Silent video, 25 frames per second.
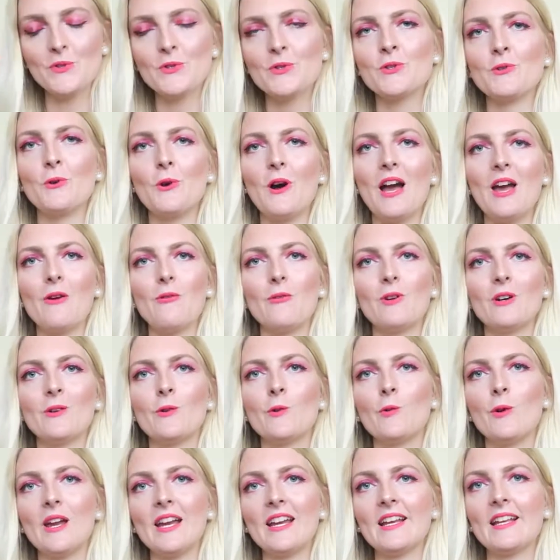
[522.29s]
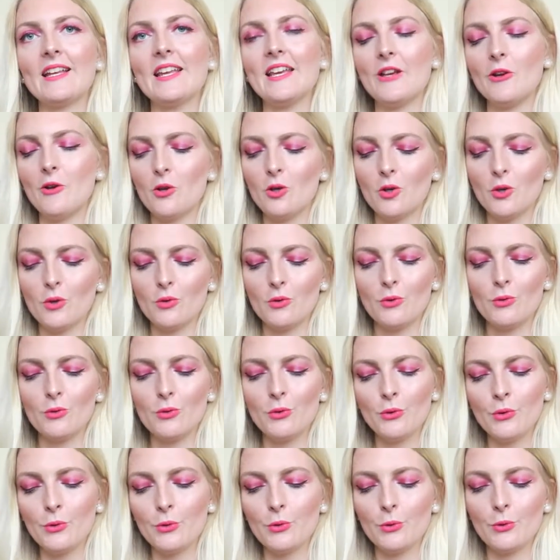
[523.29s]
So I will quickly go
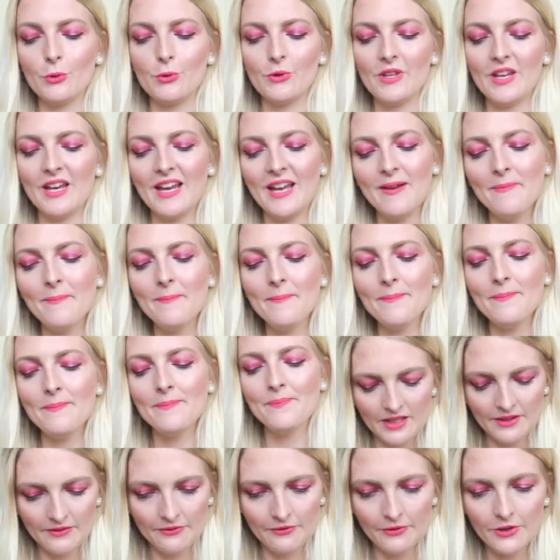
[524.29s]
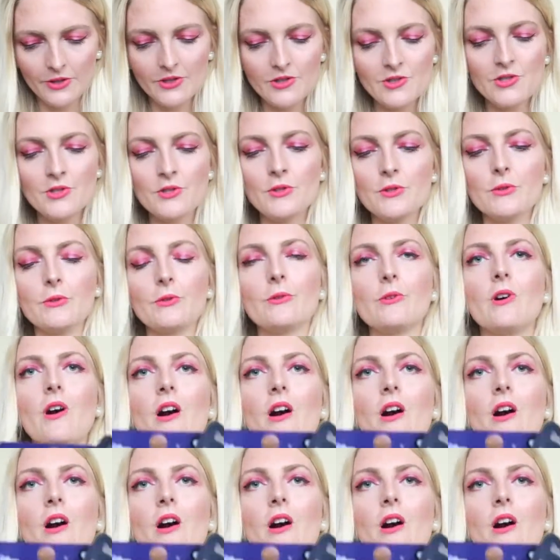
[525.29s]
through them. The first two